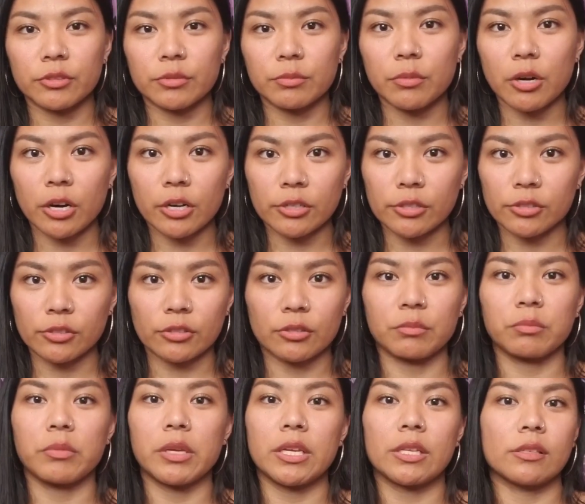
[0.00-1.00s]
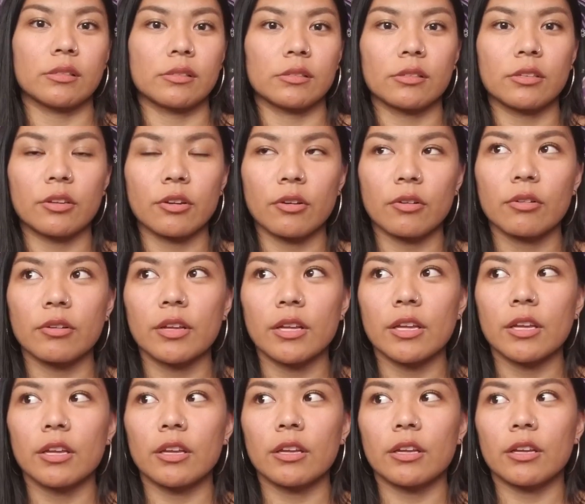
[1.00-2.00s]
Mars means, you know.
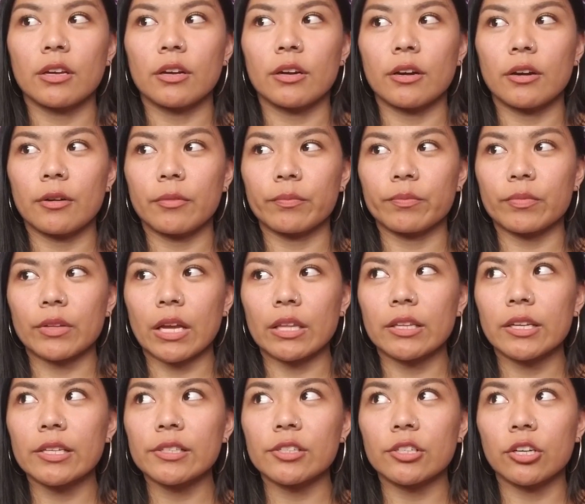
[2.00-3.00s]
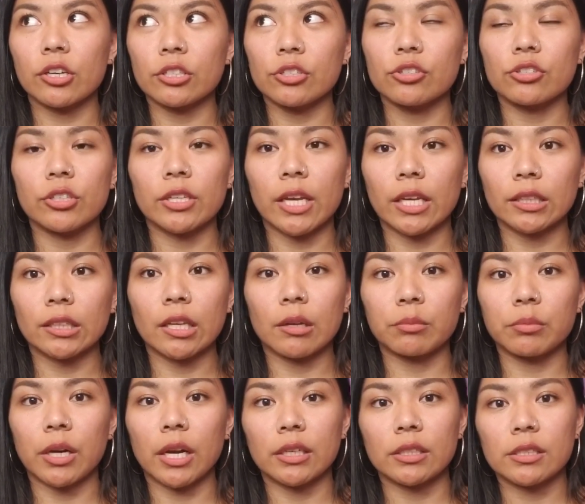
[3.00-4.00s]
Um, I think it's good to get
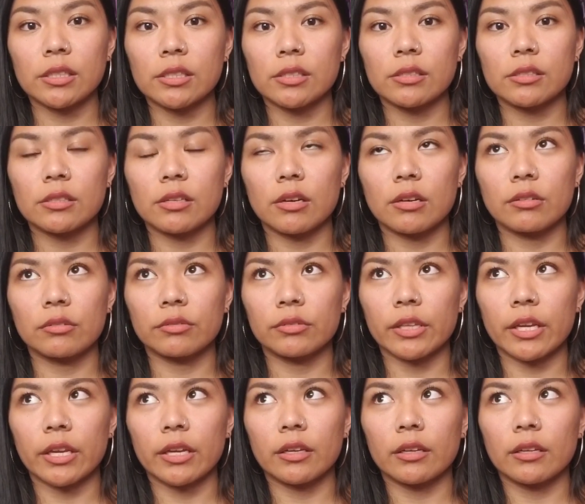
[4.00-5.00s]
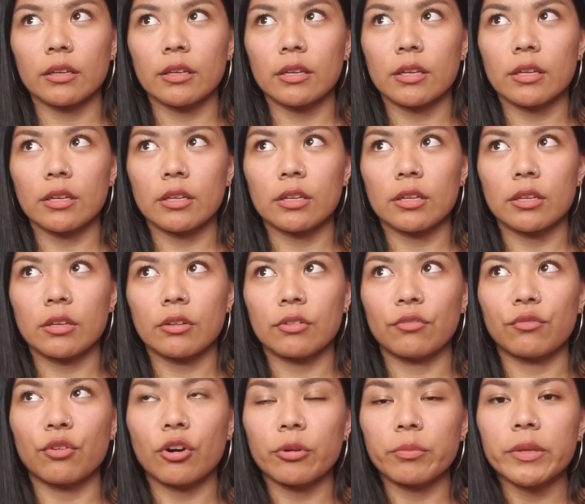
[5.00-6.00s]
that practice of like
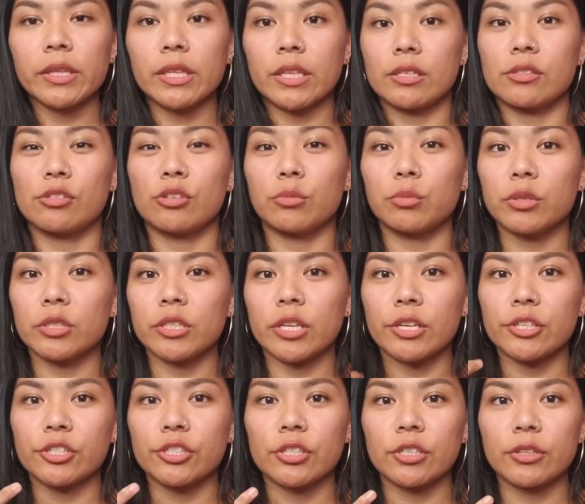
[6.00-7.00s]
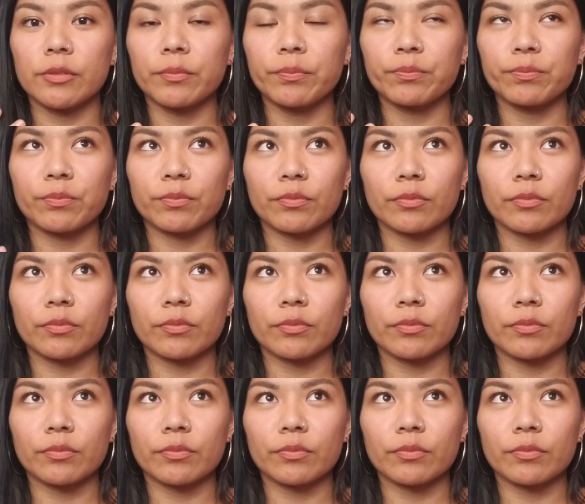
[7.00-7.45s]
forming the interpretation